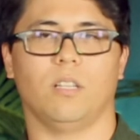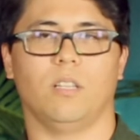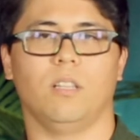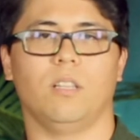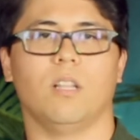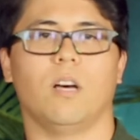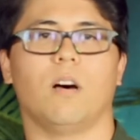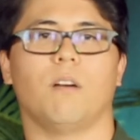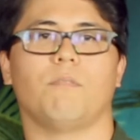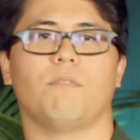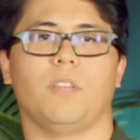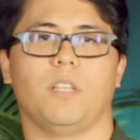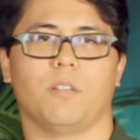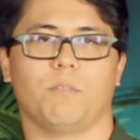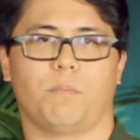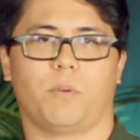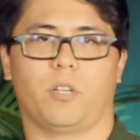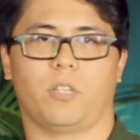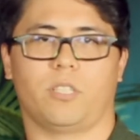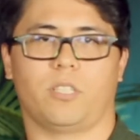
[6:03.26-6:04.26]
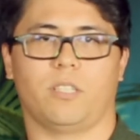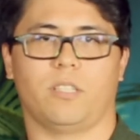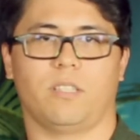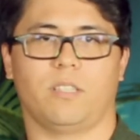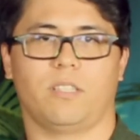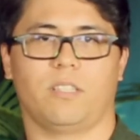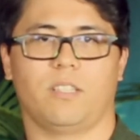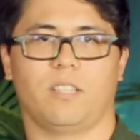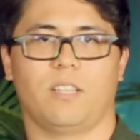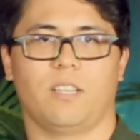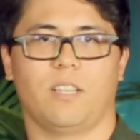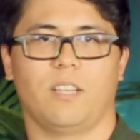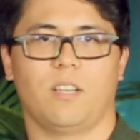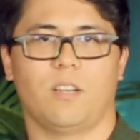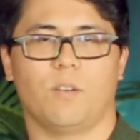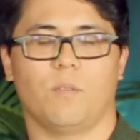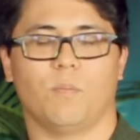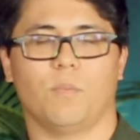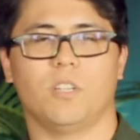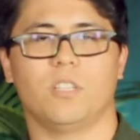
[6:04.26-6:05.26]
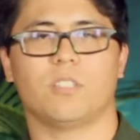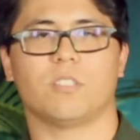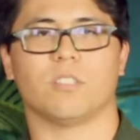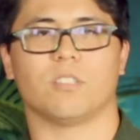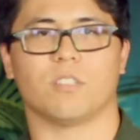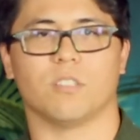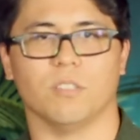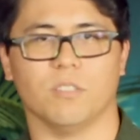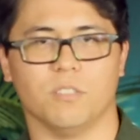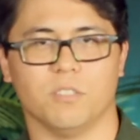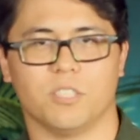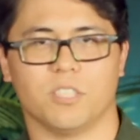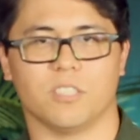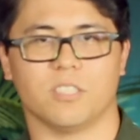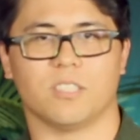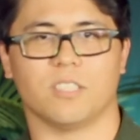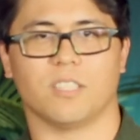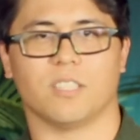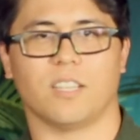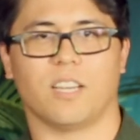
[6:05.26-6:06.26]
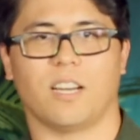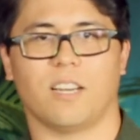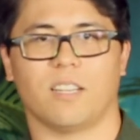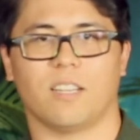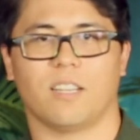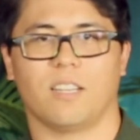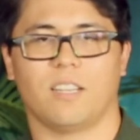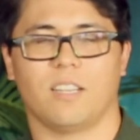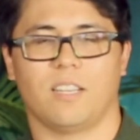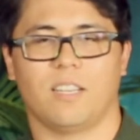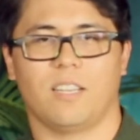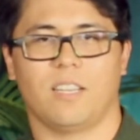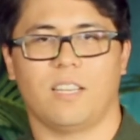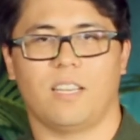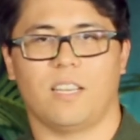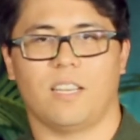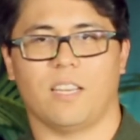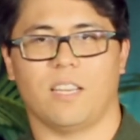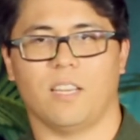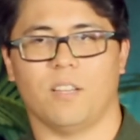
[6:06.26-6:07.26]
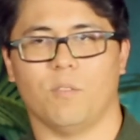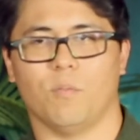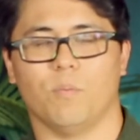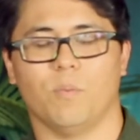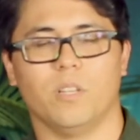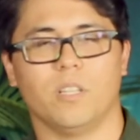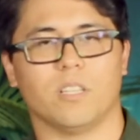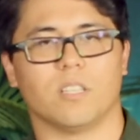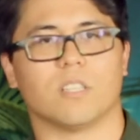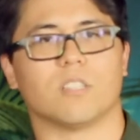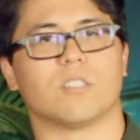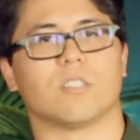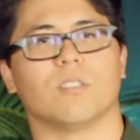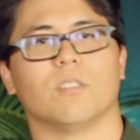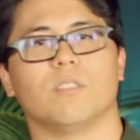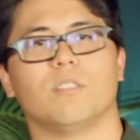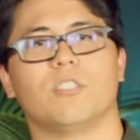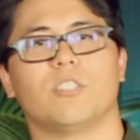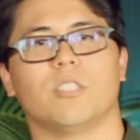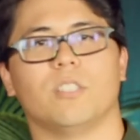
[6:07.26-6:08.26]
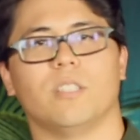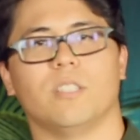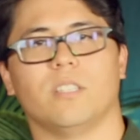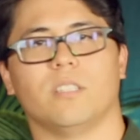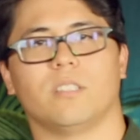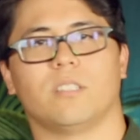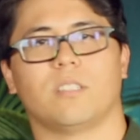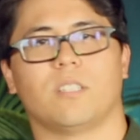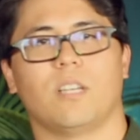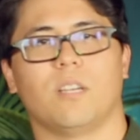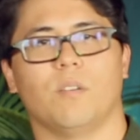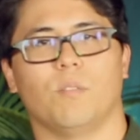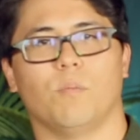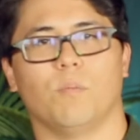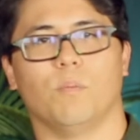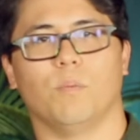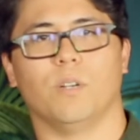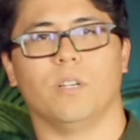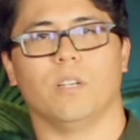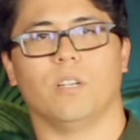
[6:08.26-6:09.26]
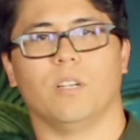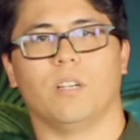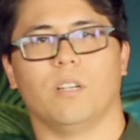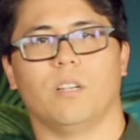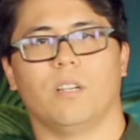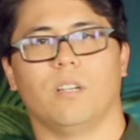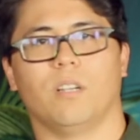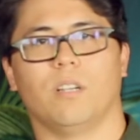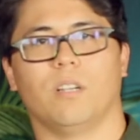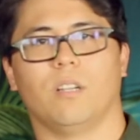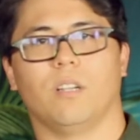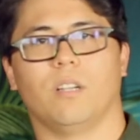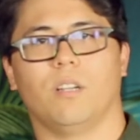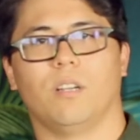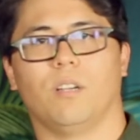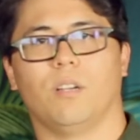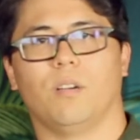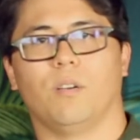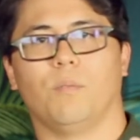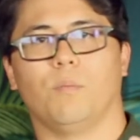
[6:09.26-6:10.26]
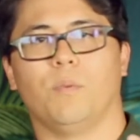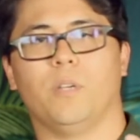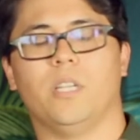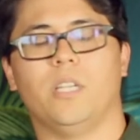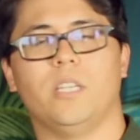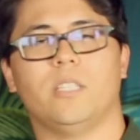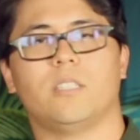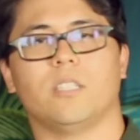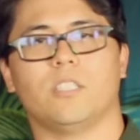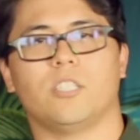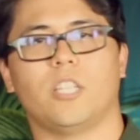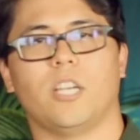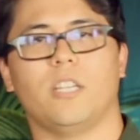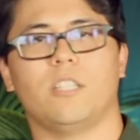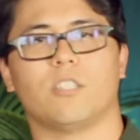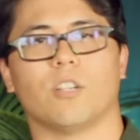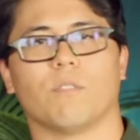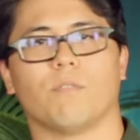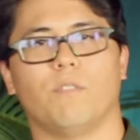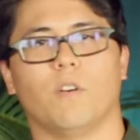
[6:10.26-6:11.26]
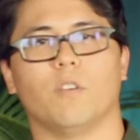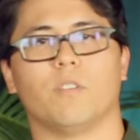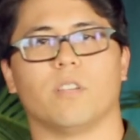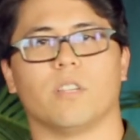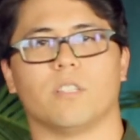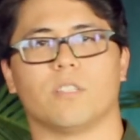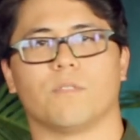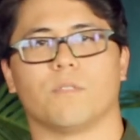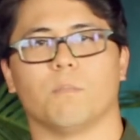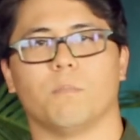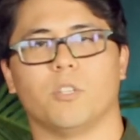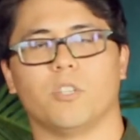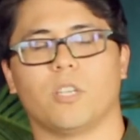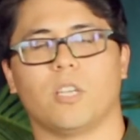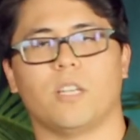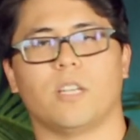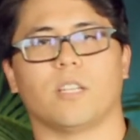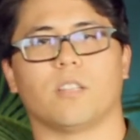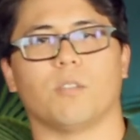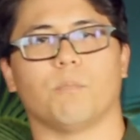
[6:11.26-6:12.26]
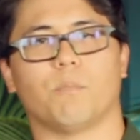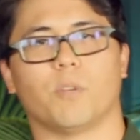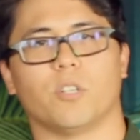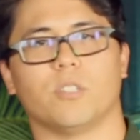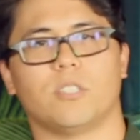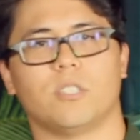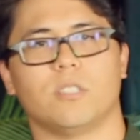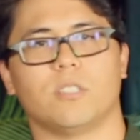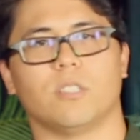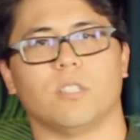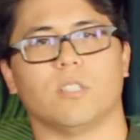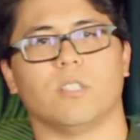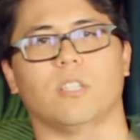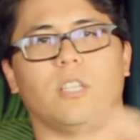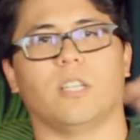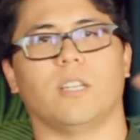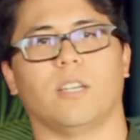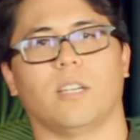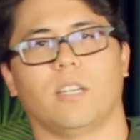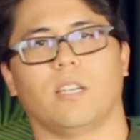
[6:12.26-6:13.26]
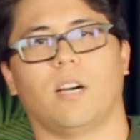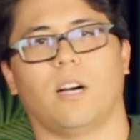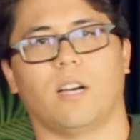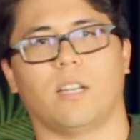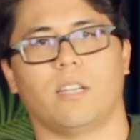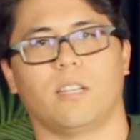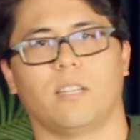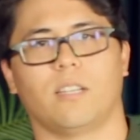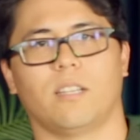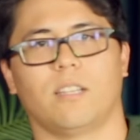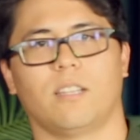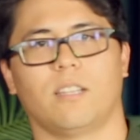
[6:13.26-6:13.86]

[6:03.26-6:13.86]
loving a person, what is the solution to that? And really the solution is we need to change our focus from looking at the person to looking at God.